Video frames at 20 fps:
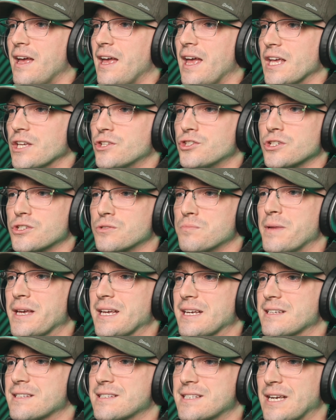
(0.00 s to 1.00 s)
It just
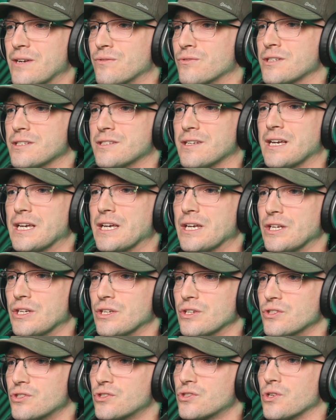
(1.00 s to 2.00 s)
makes sound design
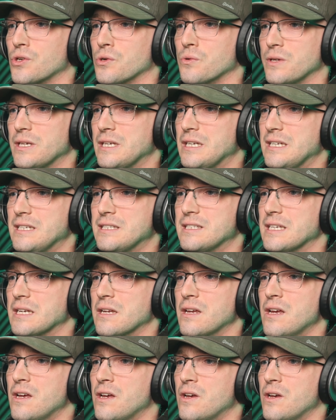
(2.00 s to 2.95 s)
so easy.